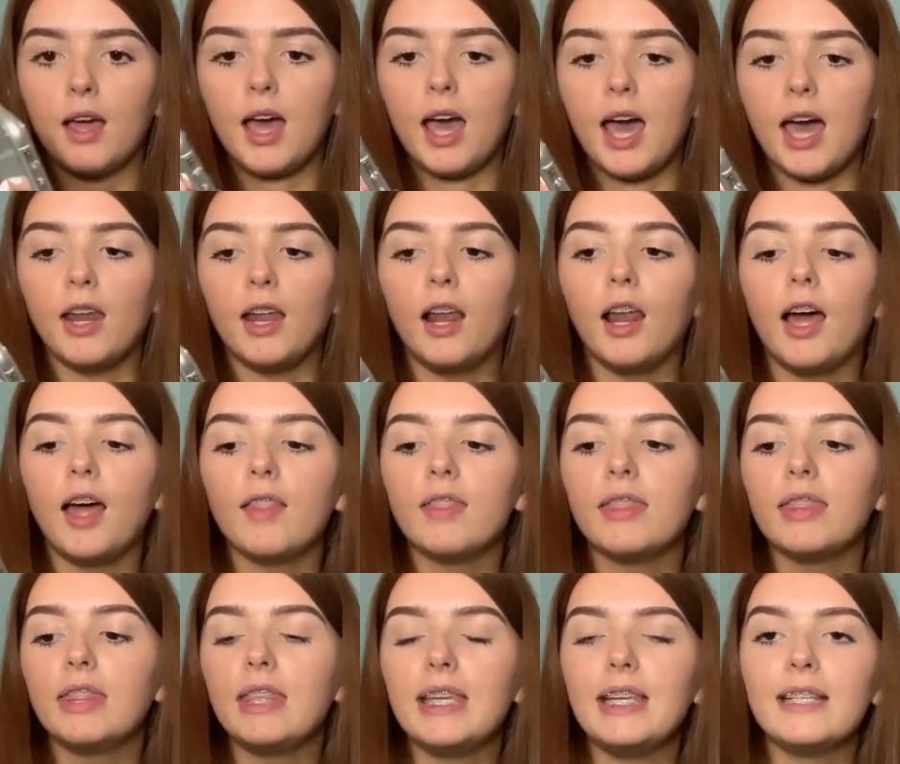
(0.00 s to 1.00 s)
And I like
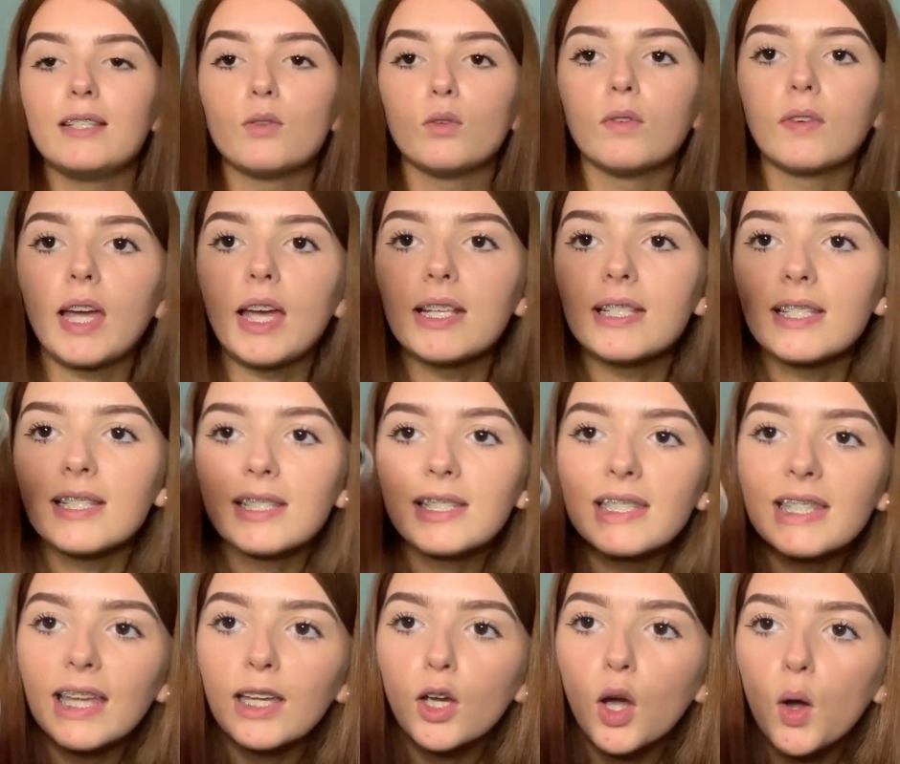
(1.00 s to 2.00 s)
these sort of cases because
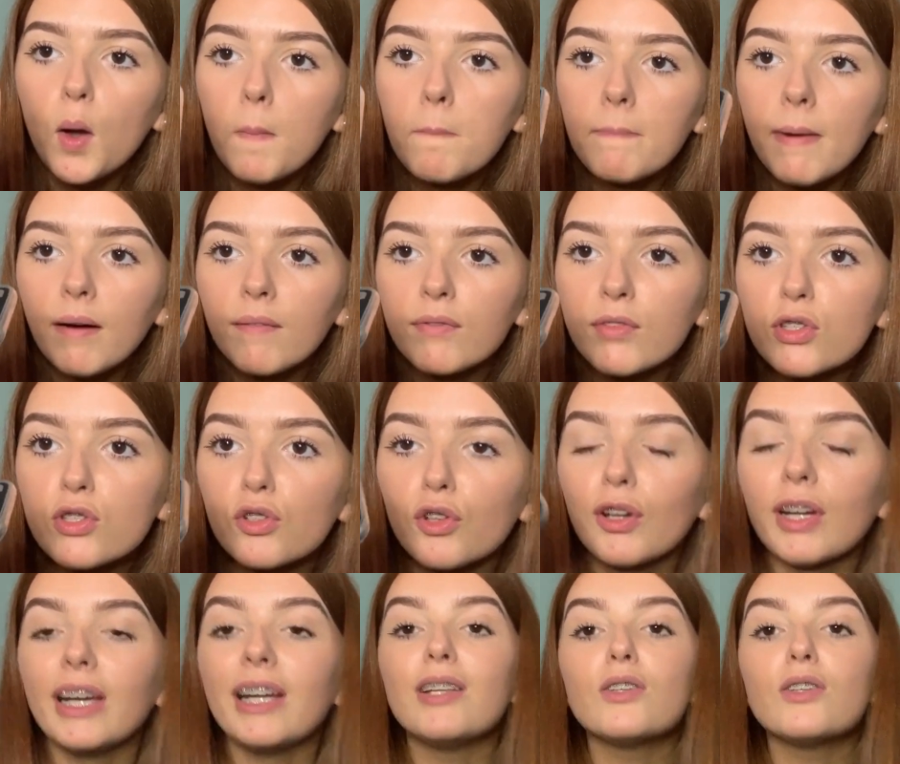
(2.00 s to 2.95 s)
they go above the screen.